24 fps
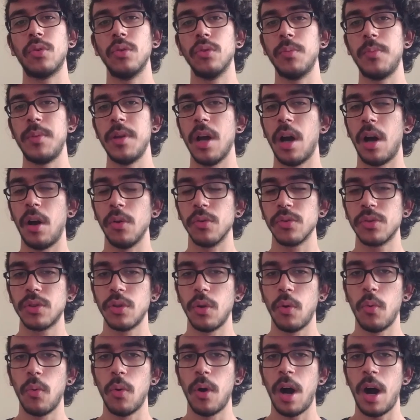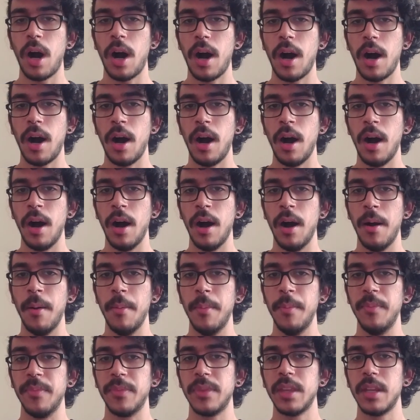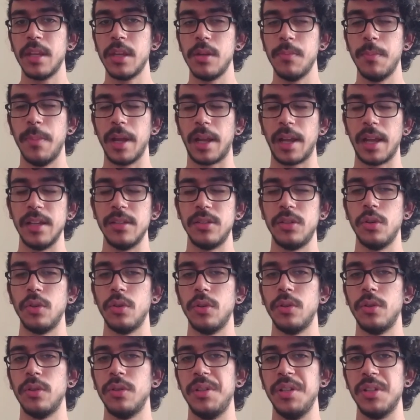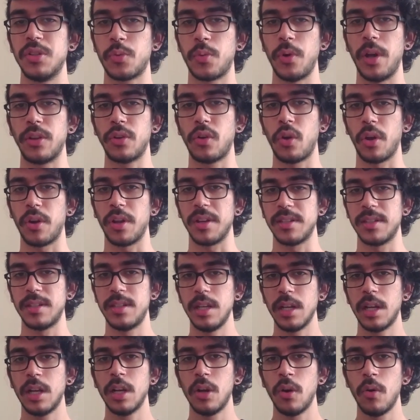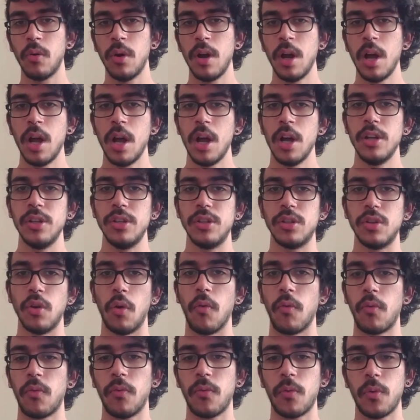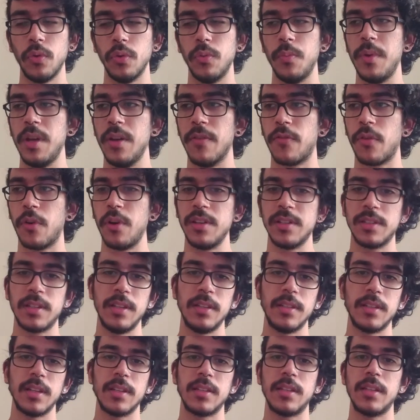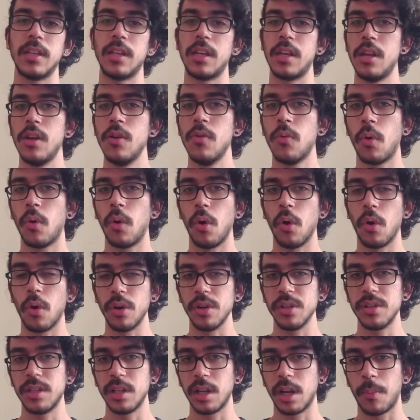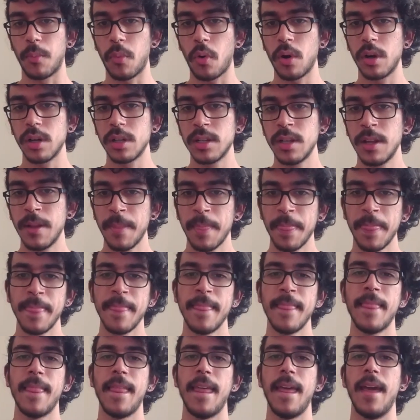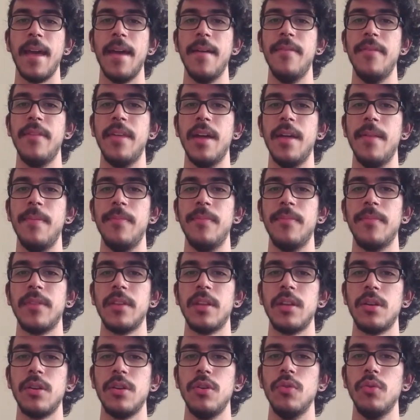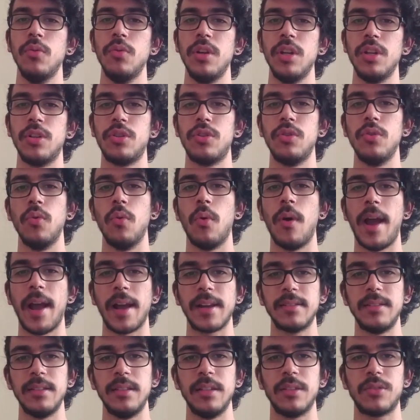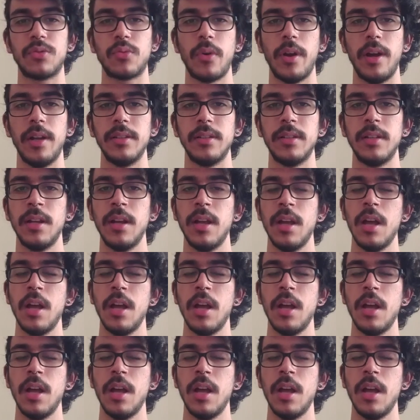could be also because this thread got a signal, so it could be, for instance, a CQ or SIGA port, and then you need to exit the thread.